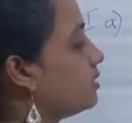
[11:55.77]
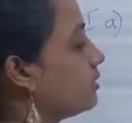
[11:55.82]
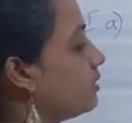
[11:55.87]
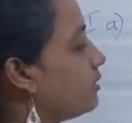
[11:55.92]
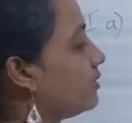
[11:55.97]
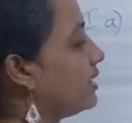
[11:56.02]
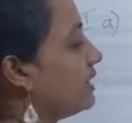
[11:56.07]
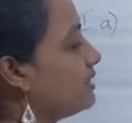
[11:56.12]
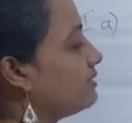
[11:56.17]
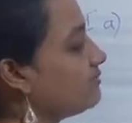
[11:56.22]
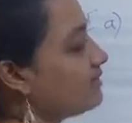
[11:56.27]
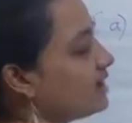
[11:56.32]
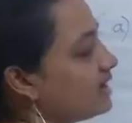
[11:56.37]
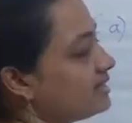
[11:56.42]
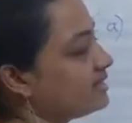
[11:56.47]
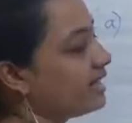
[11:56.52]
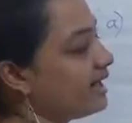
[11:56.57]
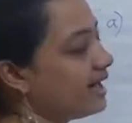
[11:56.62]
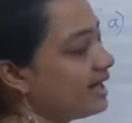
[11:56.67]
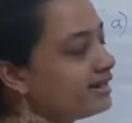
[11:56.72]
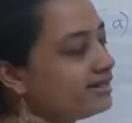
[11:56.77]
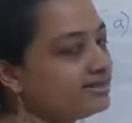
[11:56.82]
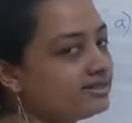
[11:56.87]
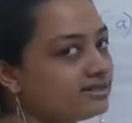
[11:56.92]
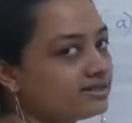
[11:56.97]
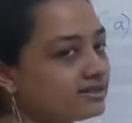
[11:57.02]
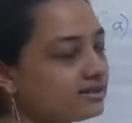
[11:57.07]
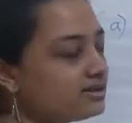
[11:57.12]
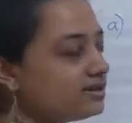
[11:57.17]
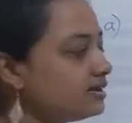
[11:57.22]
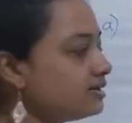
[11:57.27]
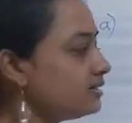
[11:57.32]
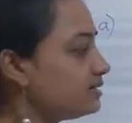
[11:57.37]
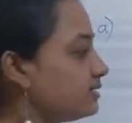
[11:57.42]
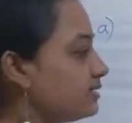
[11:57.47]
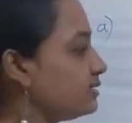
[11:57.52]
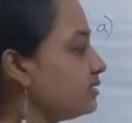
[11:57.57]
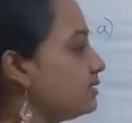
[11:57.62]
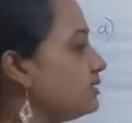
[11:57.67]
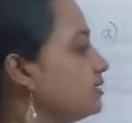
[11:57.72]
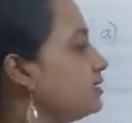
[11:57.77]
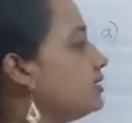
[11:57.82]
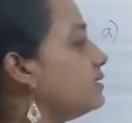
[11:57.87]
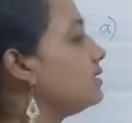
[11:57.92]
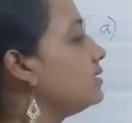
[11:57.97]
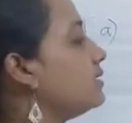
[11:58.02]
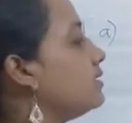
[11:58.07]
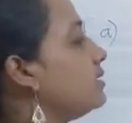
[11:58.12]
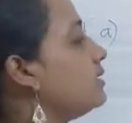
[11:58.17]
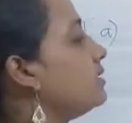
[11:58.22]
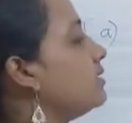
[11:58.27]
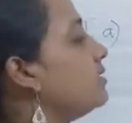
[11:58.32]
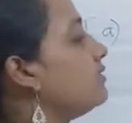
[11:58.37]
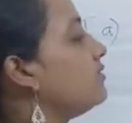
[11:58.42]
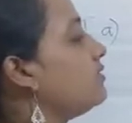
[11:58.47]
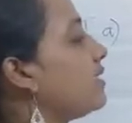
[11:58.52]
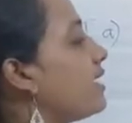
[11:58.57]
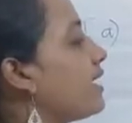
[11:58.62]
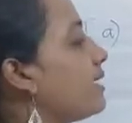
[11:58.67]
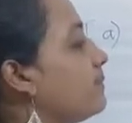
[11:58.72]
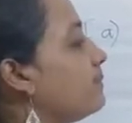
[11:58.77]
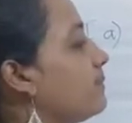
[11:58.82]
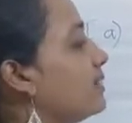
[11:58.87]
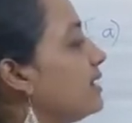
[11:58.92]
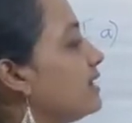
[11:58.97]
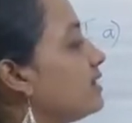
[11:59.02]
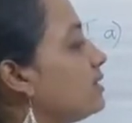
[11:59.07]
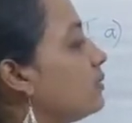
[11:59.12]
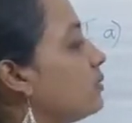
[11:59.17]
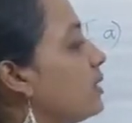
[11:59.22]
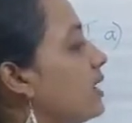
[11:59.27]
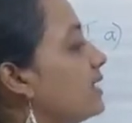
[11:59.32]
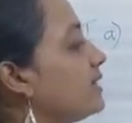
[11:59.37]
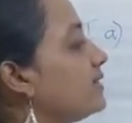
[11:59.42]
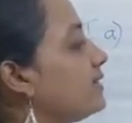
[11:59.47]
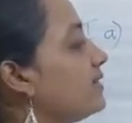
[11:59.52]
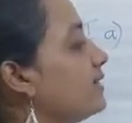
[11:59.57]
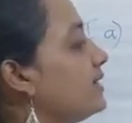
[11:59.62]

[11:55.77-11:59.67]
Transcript: Now let's find the answer. 5 plus 1,